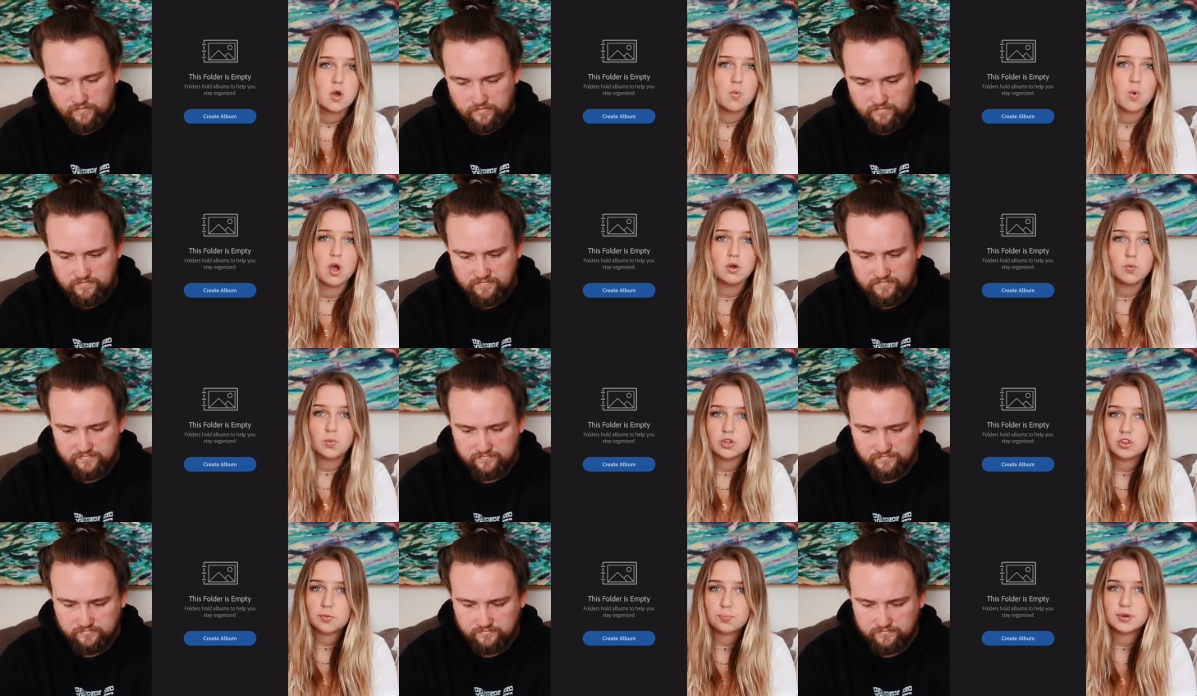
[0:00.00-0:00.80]
Speaker 1: one
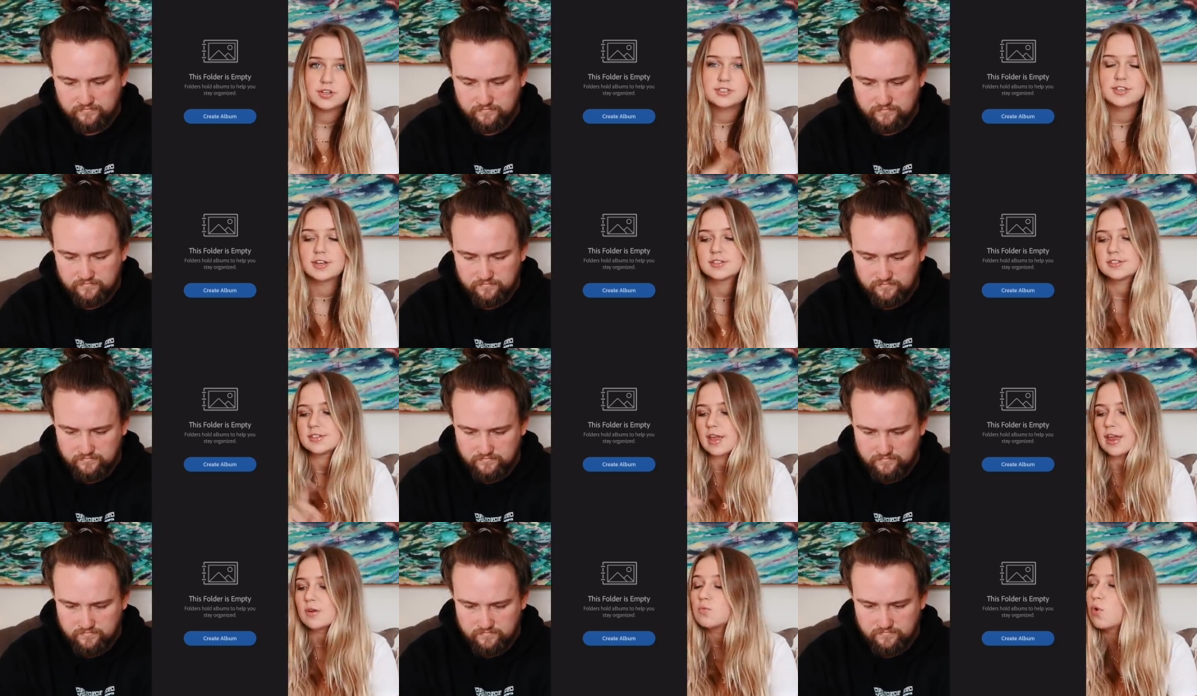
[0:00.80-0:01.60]
with the presets
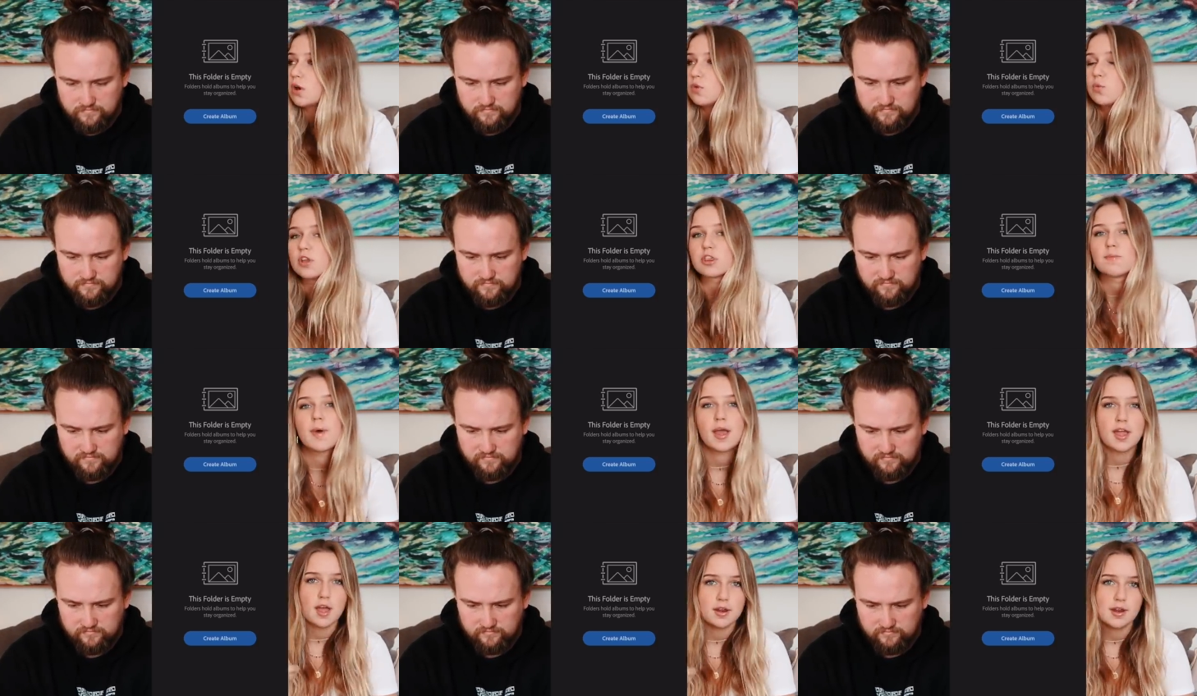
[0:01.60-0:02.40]
and one with
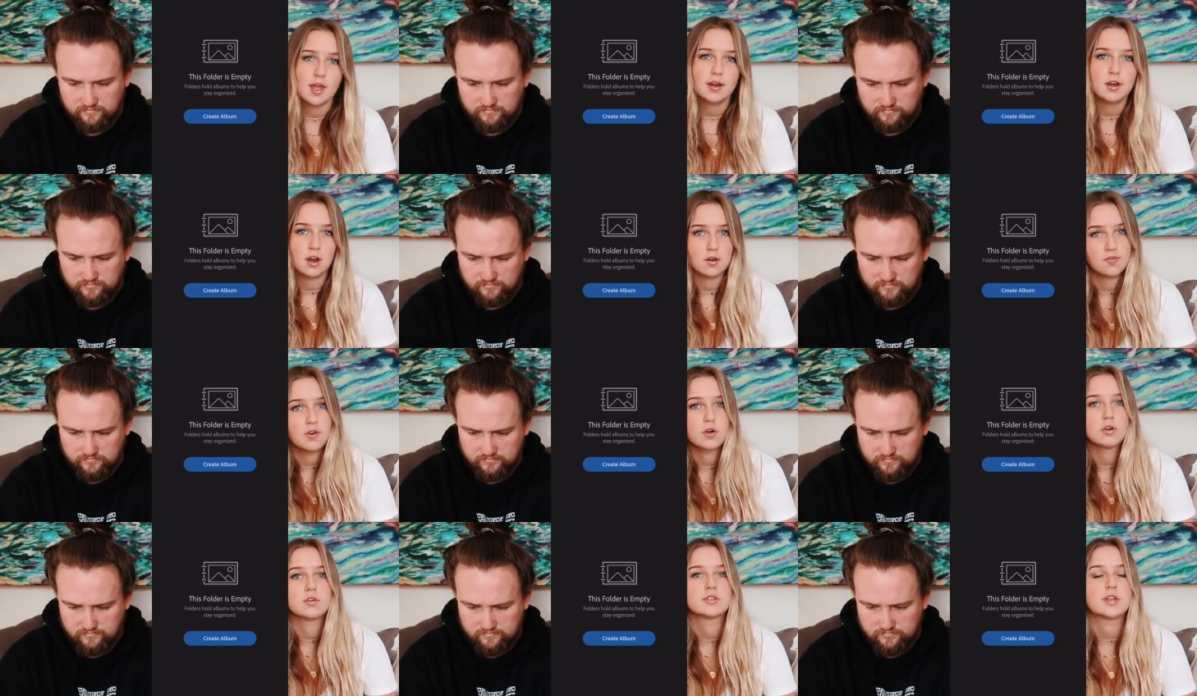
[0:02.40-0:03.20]
my unedited
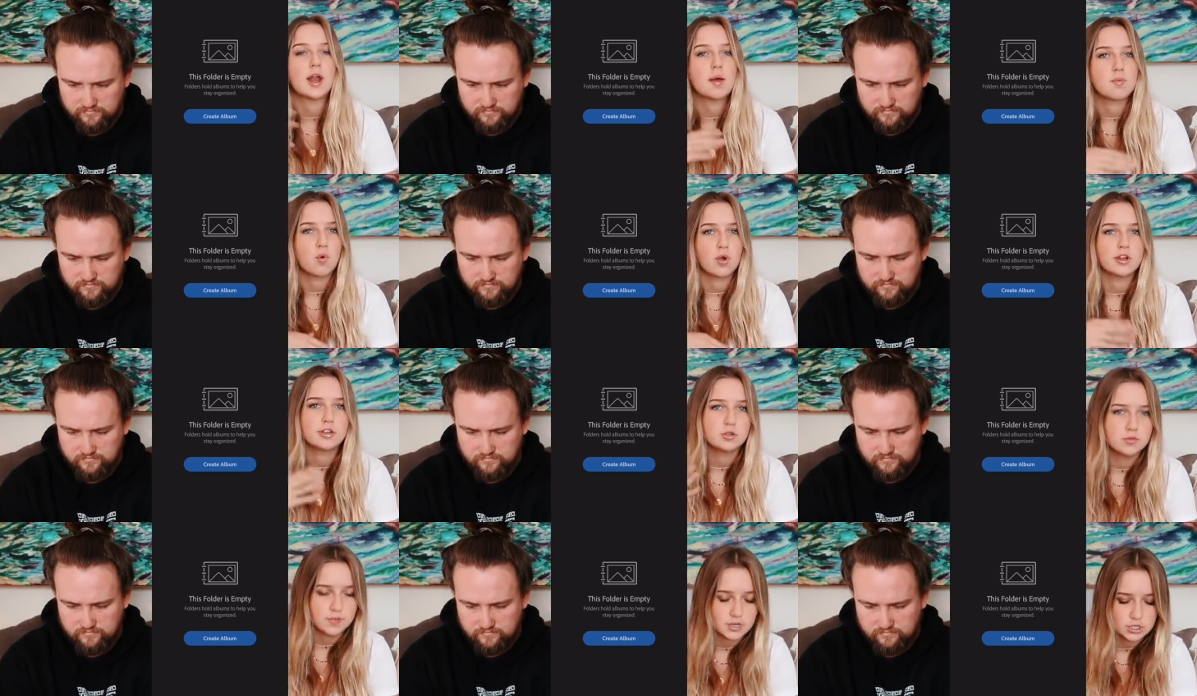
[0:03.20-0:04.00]
photos that I'm going
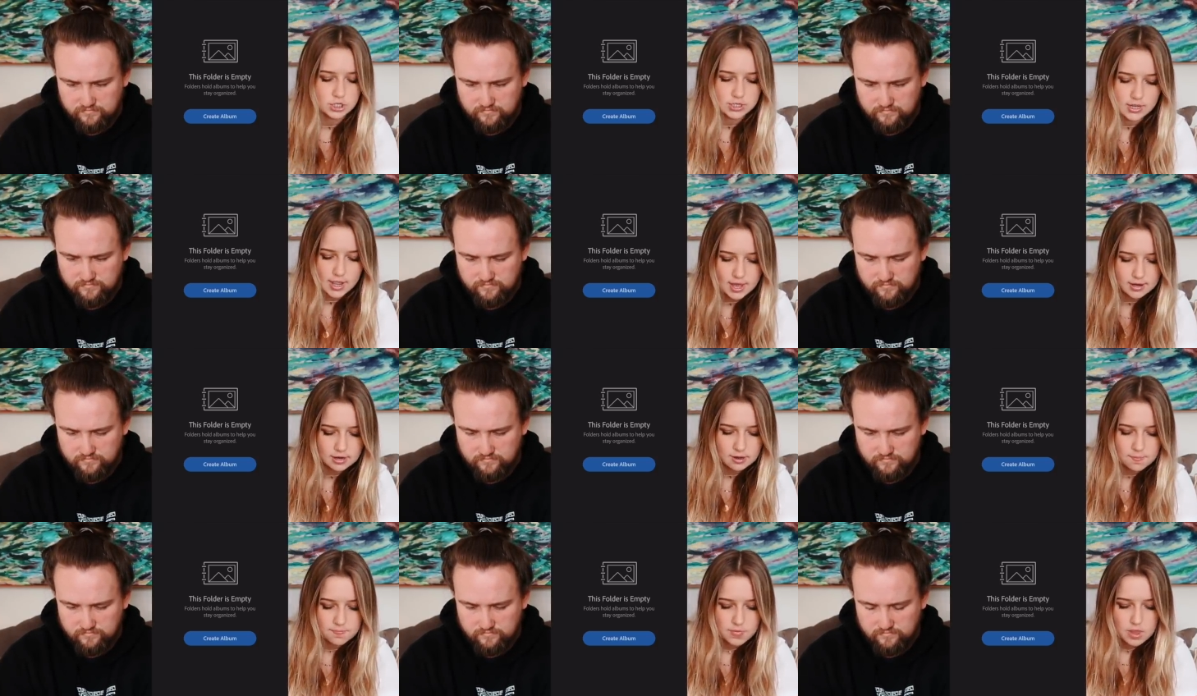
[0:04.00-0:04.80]
to eventually
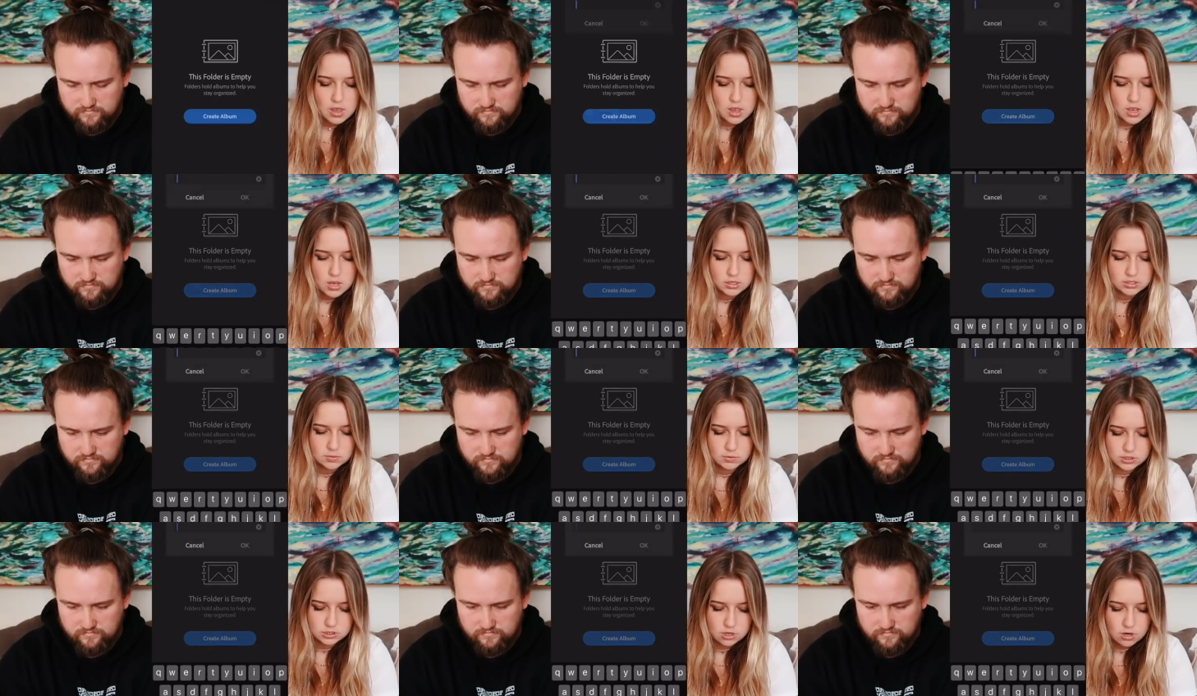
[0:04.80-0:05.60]
edit. So
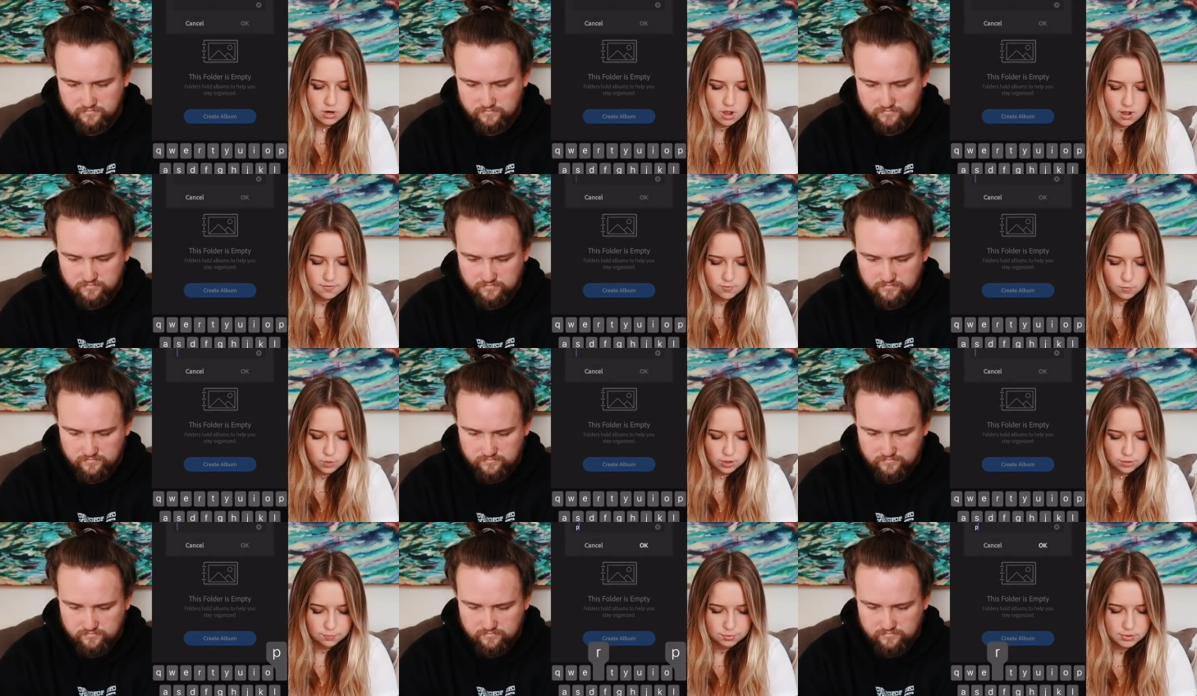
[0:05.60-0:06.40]
I'm gonna start off
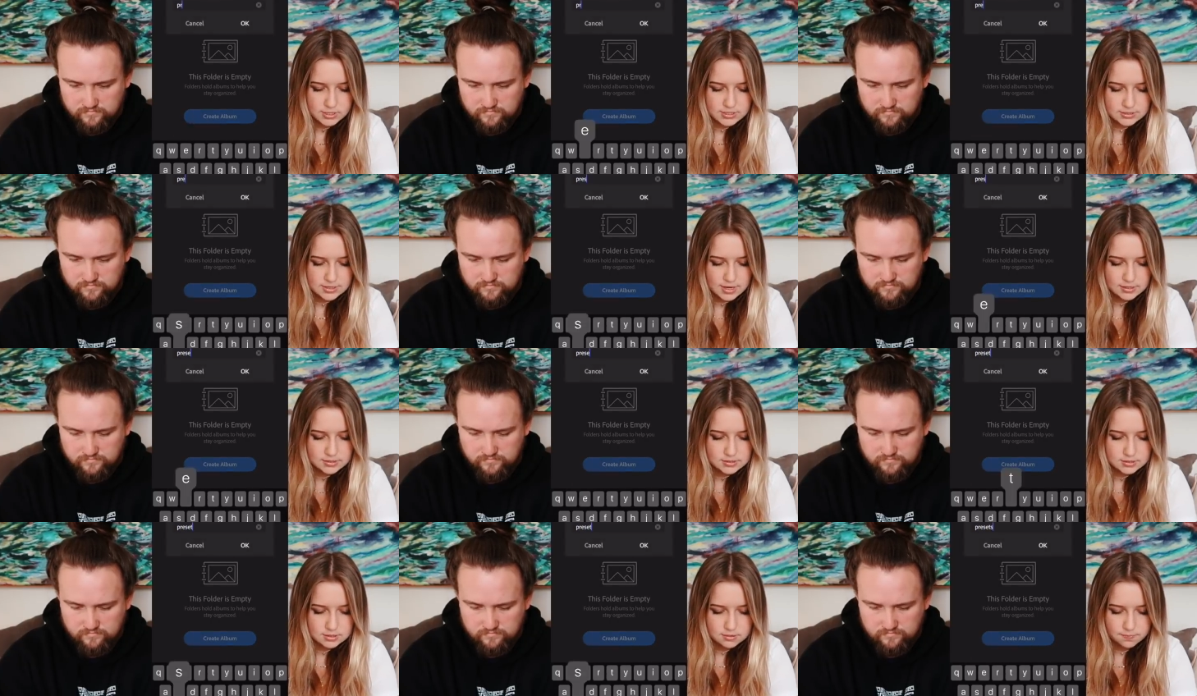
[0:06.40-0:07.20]
with
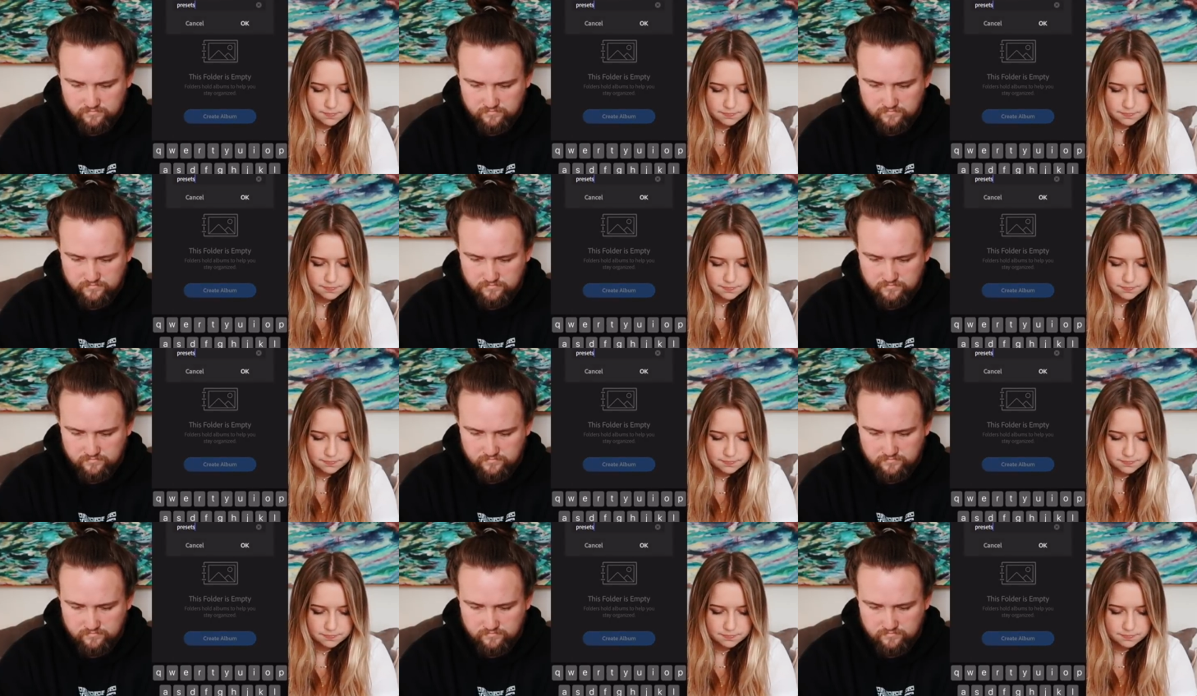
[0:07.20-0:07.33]
presets,